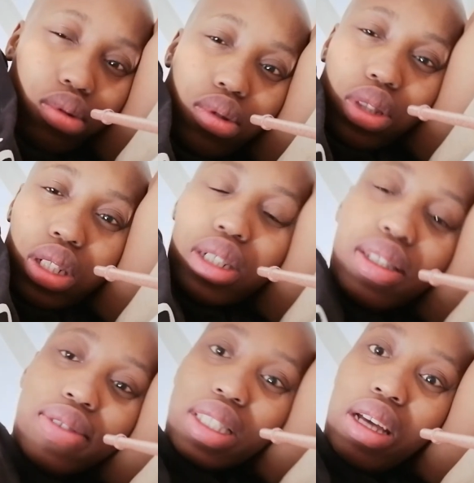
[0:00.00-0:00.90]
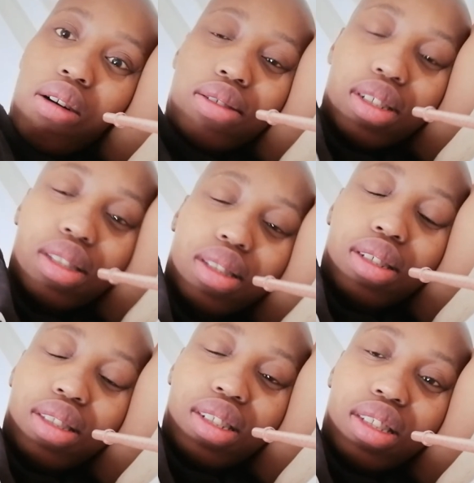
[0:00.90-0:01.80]
Ugh, even now, just
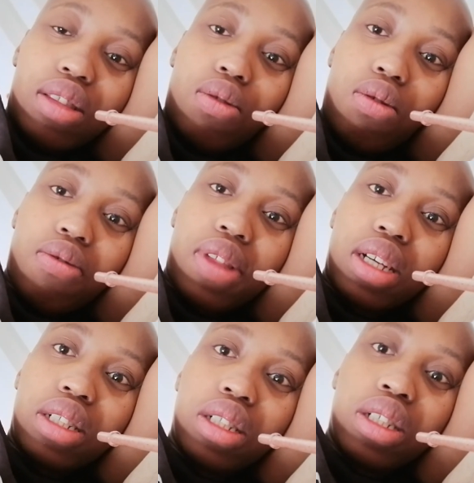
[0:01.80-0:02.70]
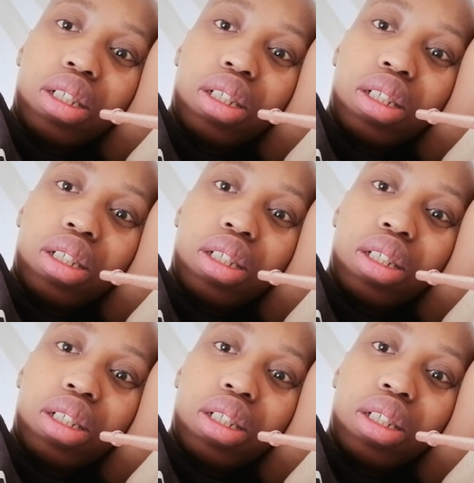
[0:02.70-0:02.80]
the thought of that.